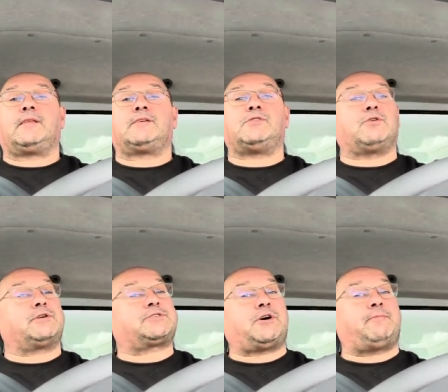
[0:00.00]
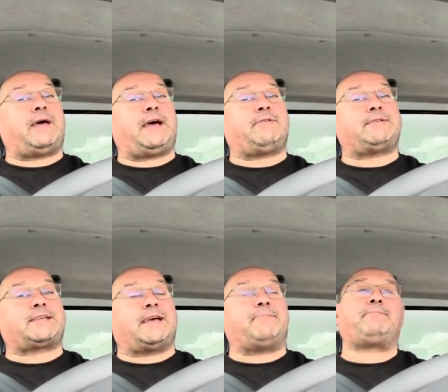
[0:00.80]
it's not going to stop there, is
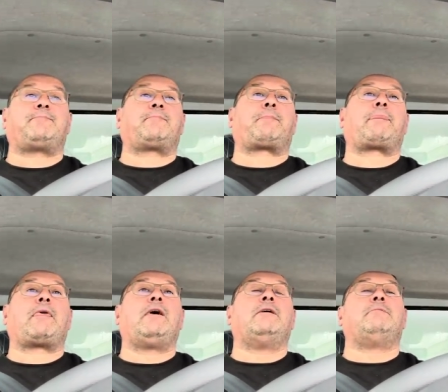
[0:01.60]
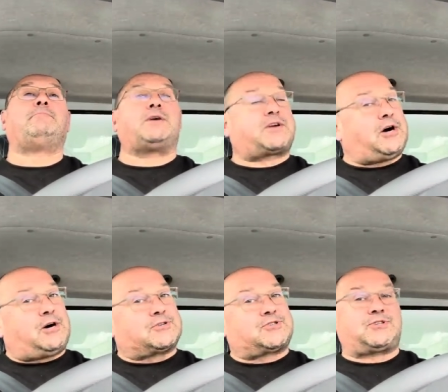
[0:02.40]
it?
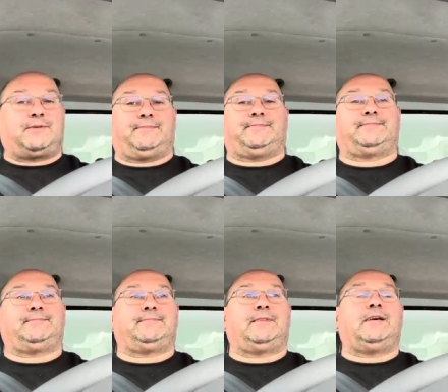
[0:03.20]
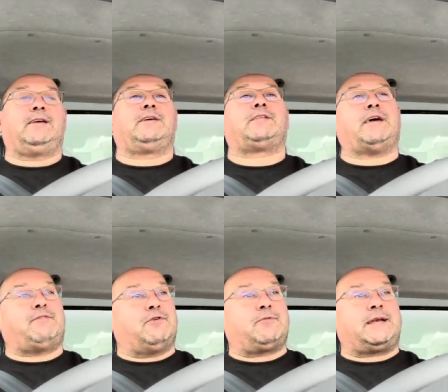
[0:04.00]
Because they've
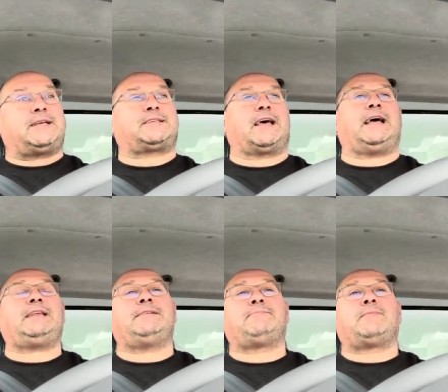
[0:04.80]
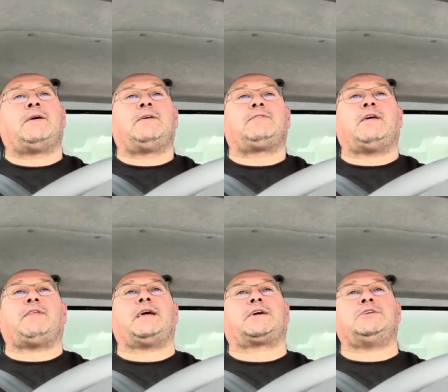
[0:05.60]
already said that
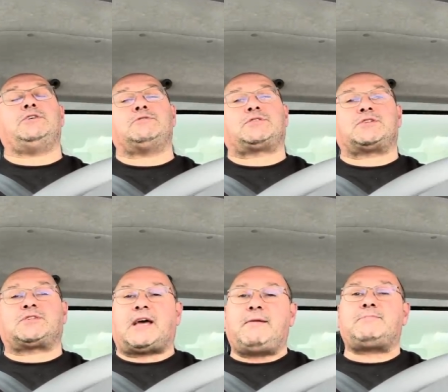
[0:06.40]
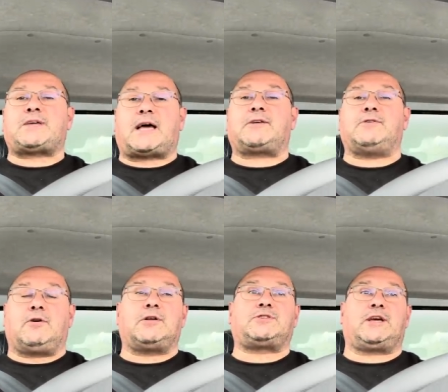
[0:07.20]
they can use the same
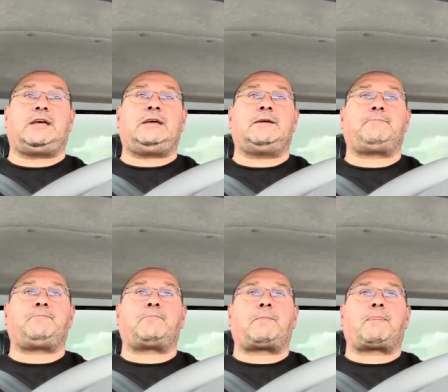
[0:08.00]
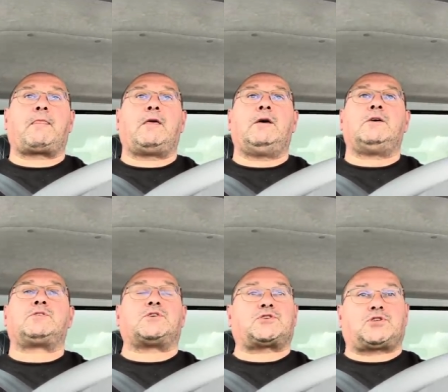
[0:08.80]
technology
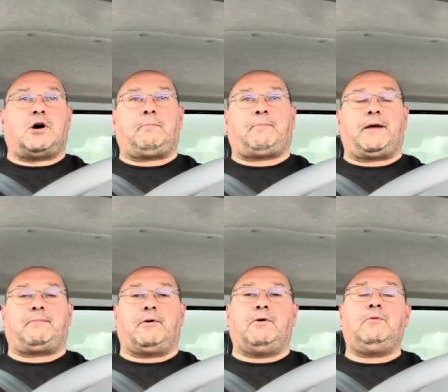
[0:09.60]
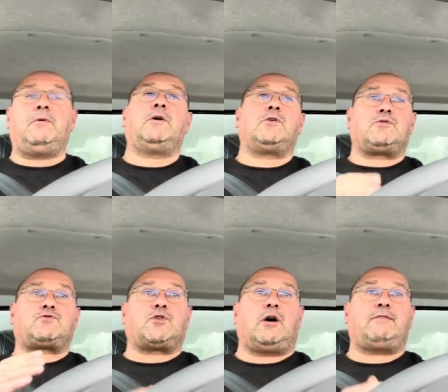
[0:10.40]
to stop people
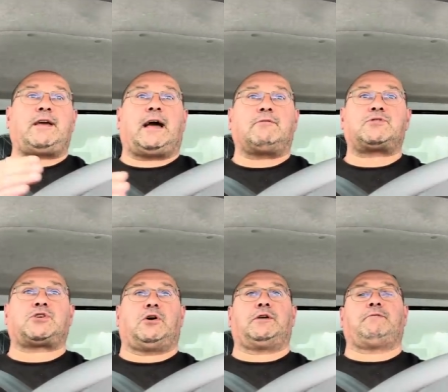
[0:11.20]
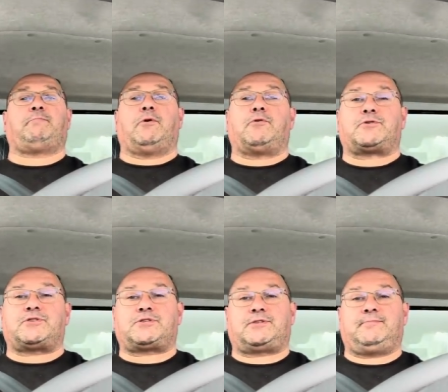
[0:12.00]
driving outside of
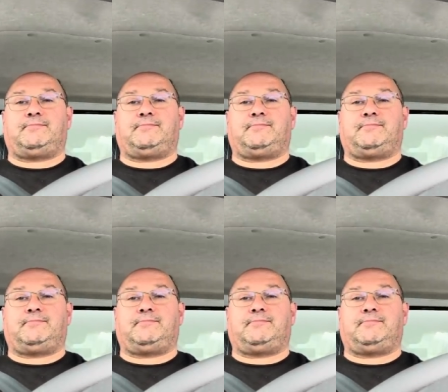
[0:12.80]
borders.